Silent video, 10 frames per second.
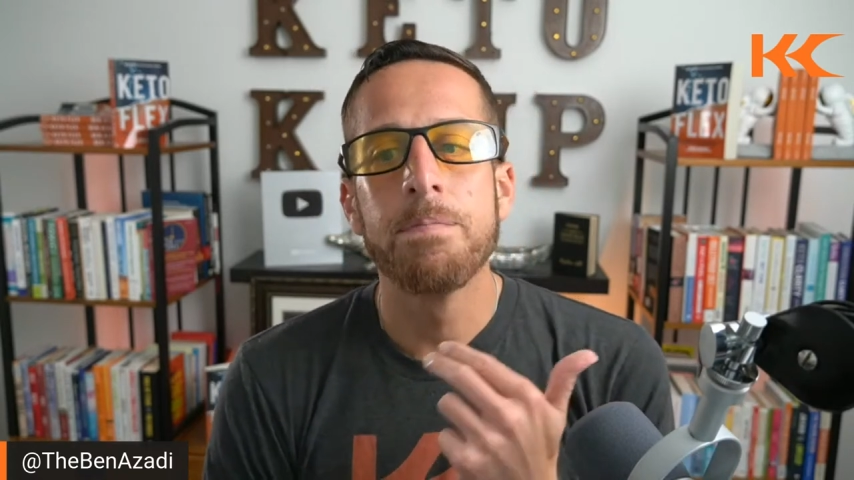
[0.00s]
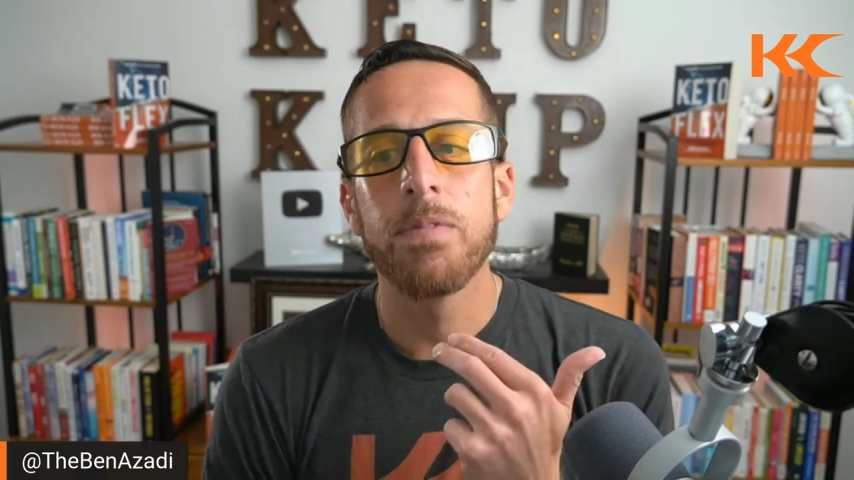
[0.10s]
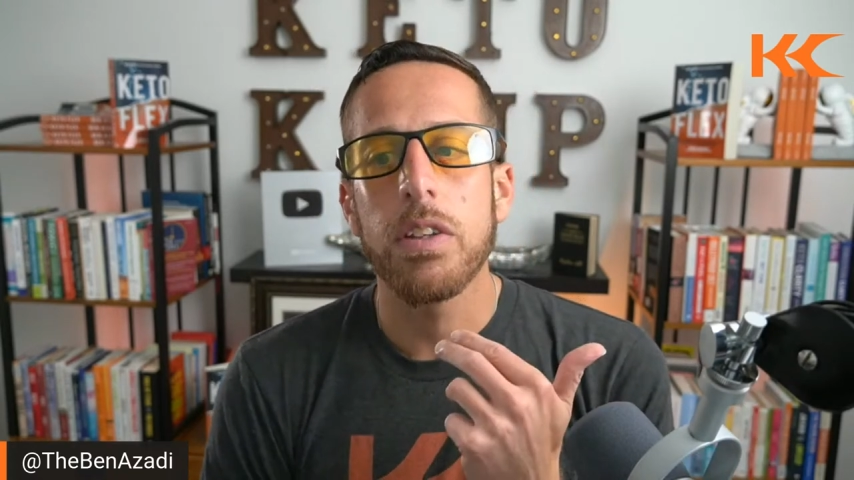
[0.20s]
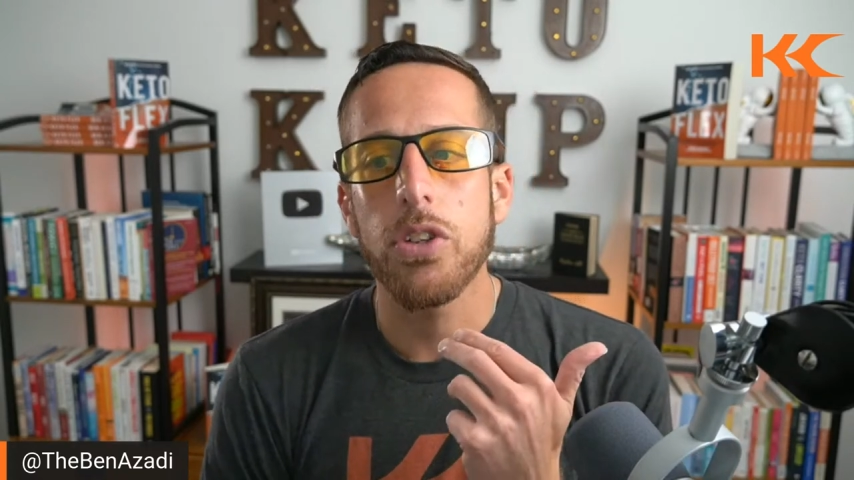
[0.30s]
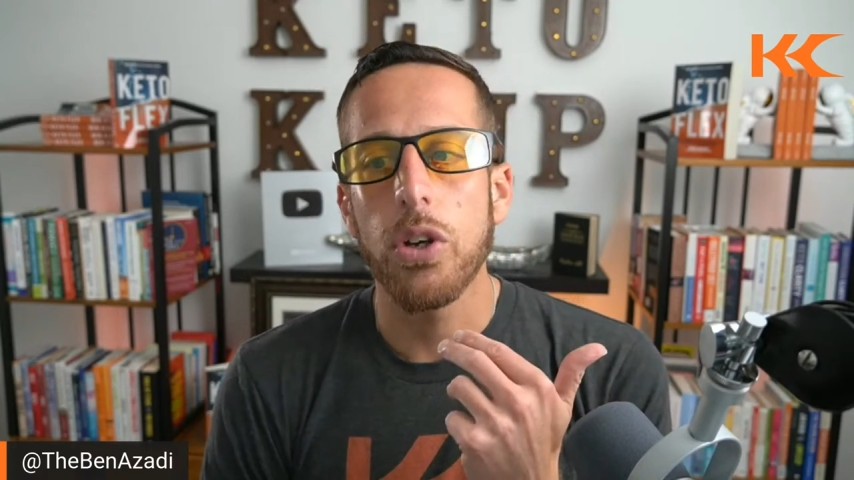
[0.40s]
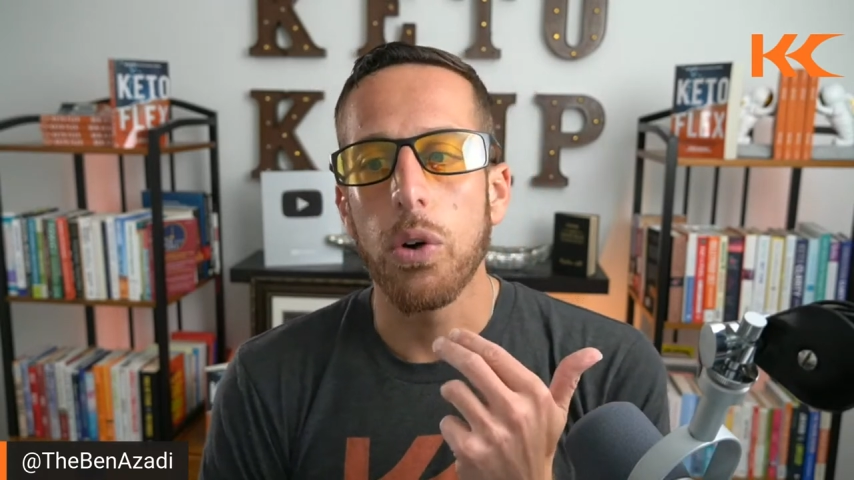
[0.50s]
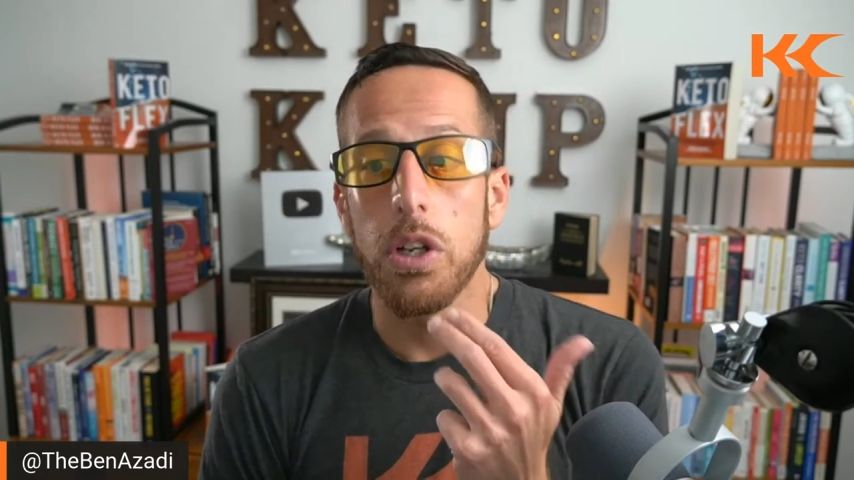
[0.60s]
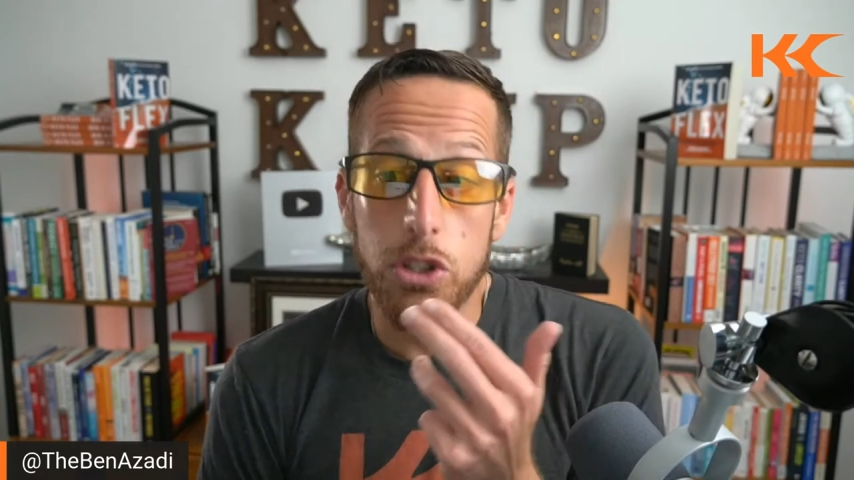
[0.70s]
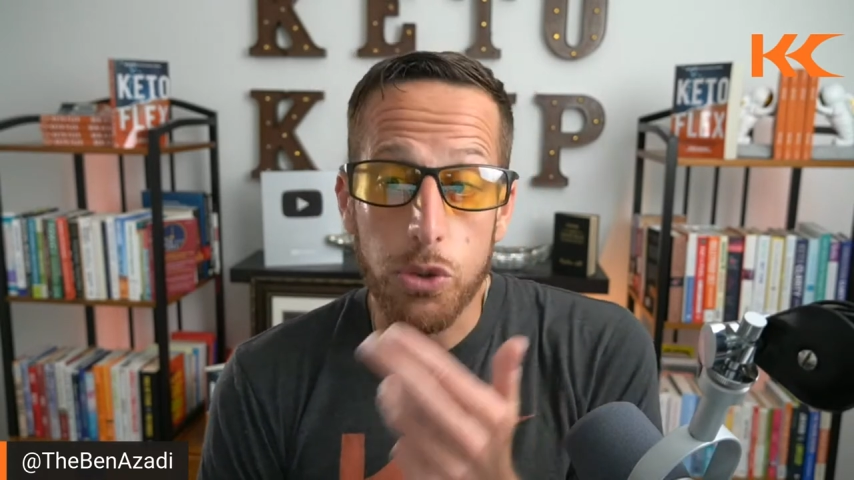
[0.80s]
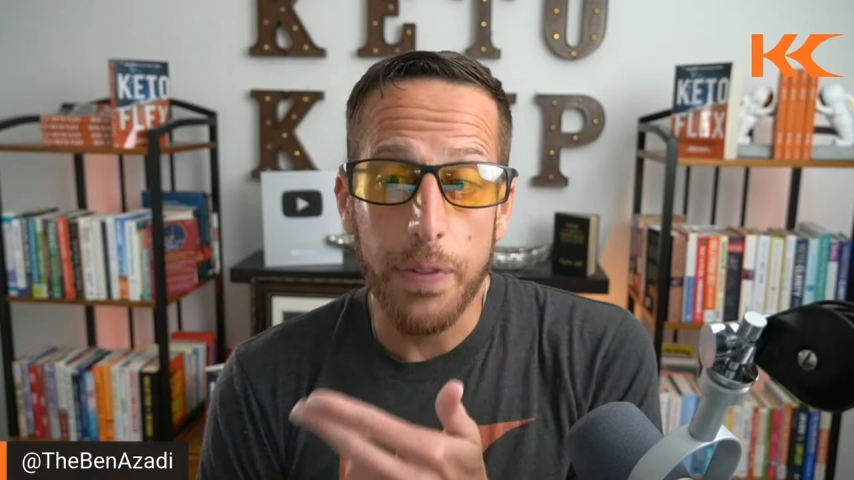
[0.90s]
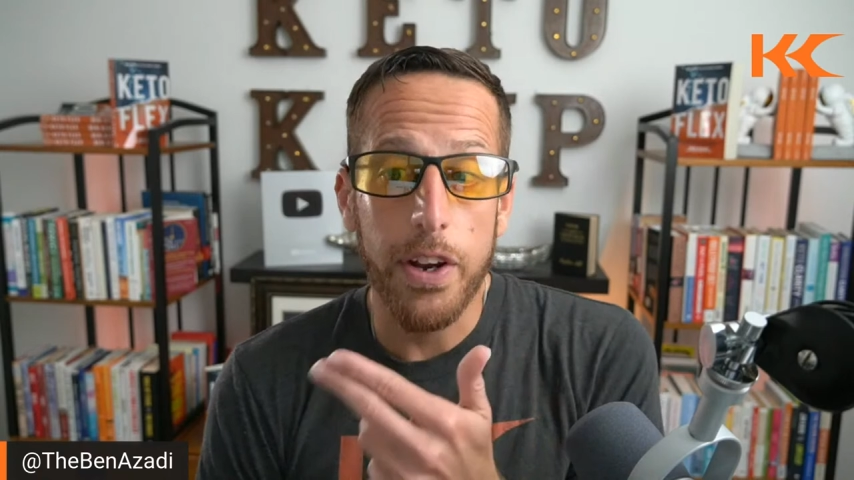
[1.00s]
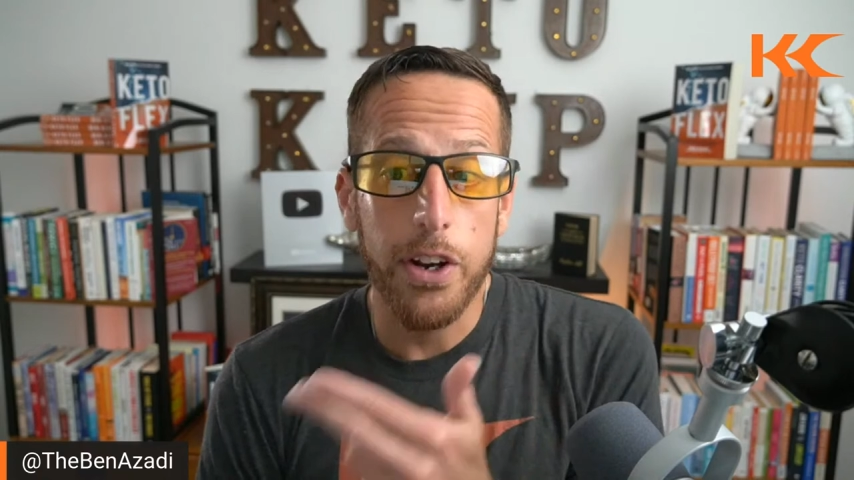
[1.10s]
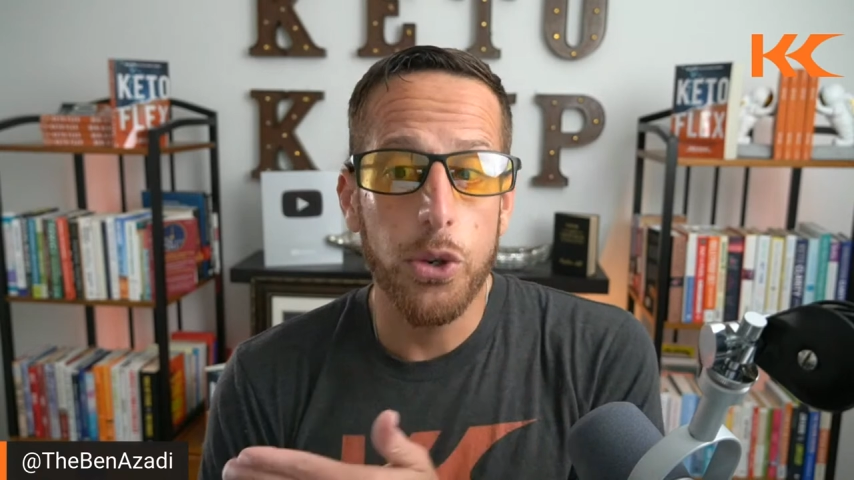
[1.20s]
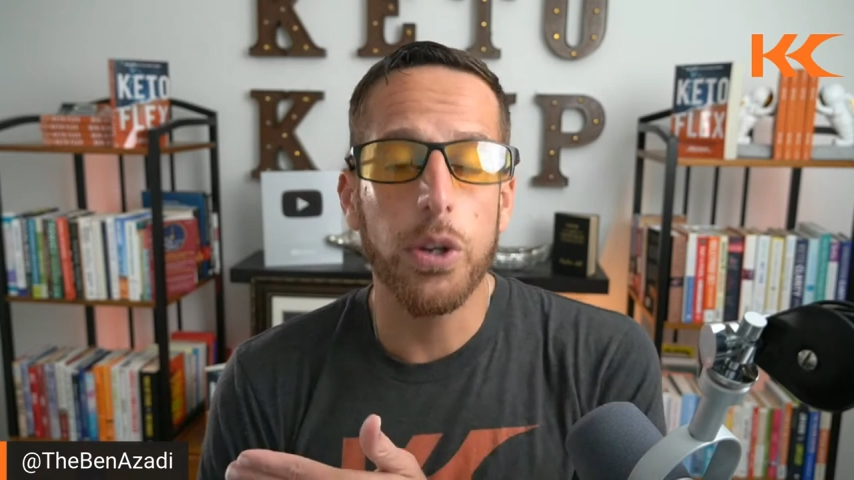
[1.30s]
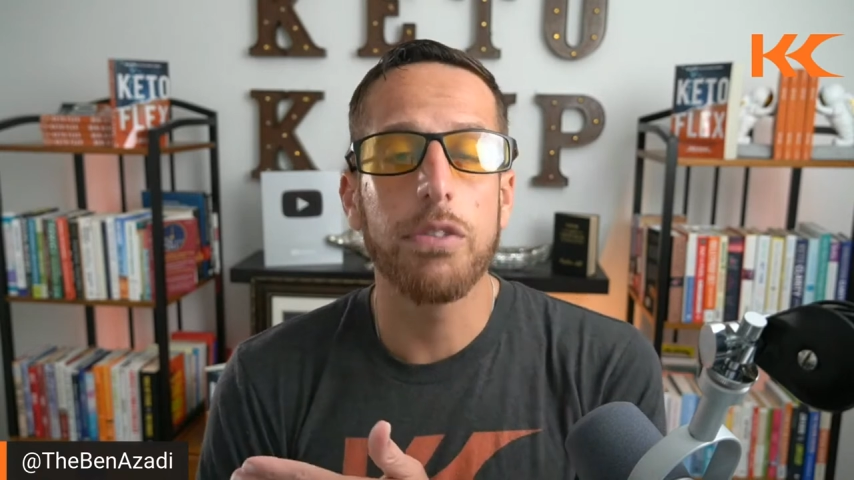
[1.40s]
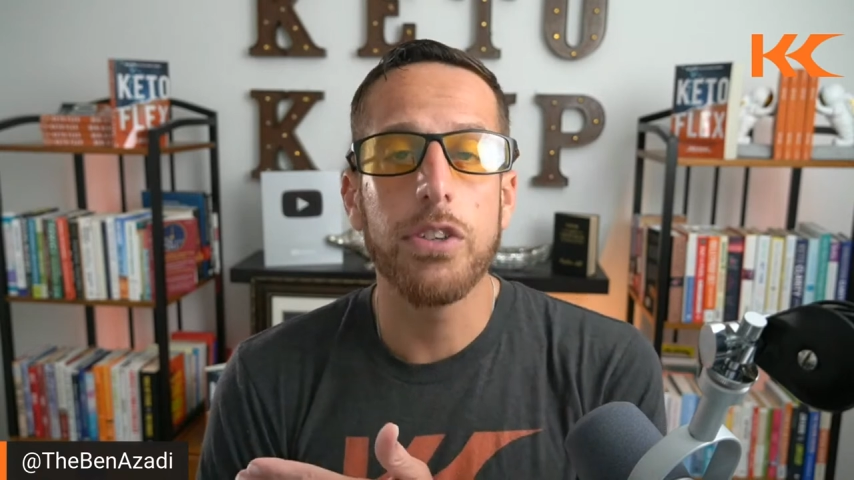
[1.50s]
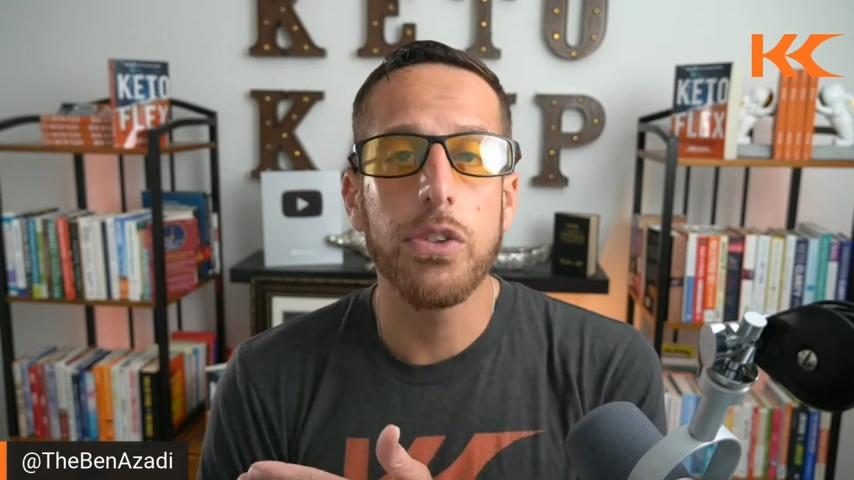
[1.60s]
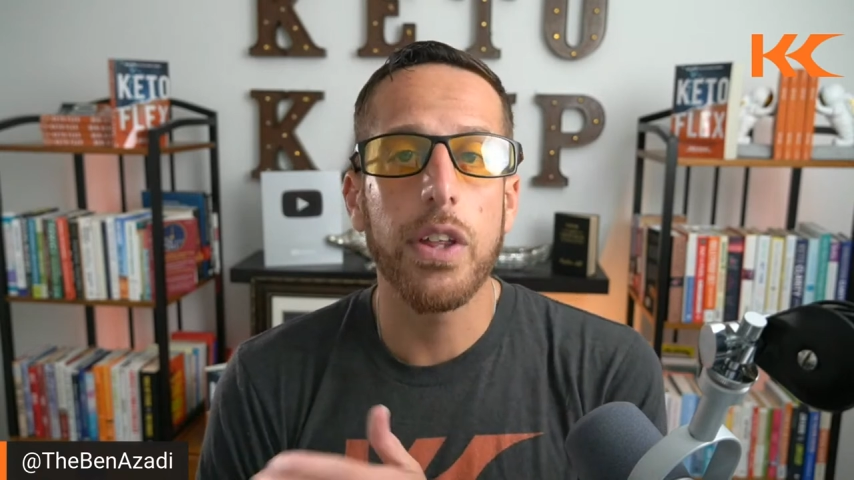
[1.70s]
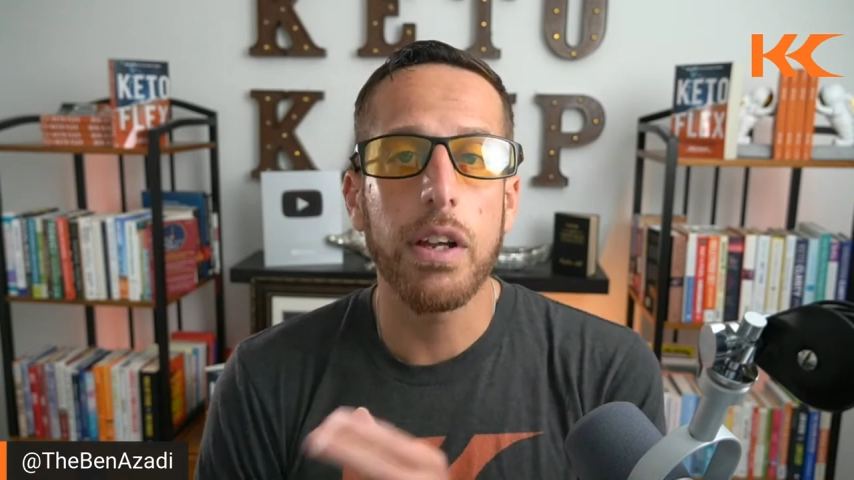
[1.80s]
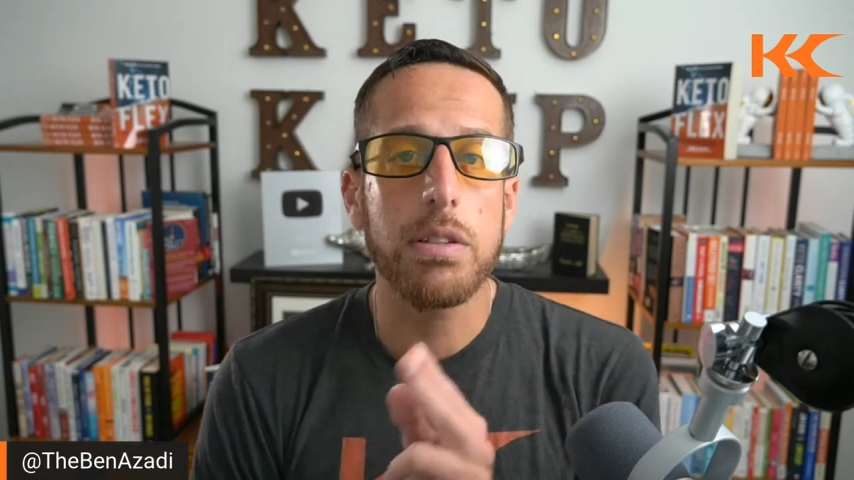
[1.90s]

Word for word: So it's great that you're doing a few things,